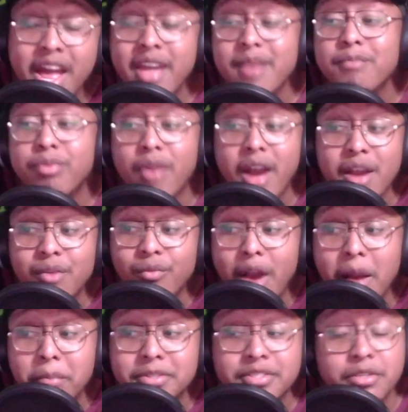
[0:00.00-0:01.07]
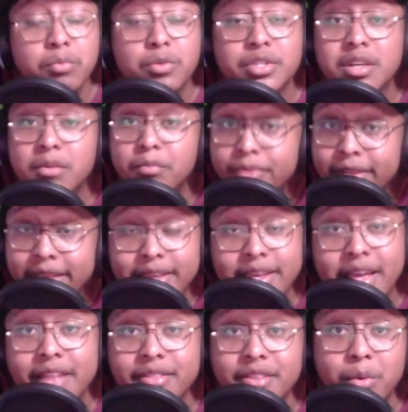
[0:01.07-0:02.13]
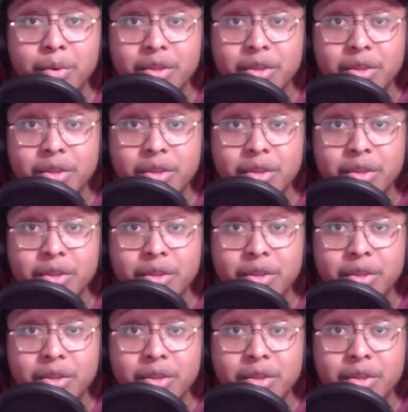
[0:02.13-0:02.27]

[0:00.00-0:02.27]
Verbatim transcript: and Brian Robinson was completely out there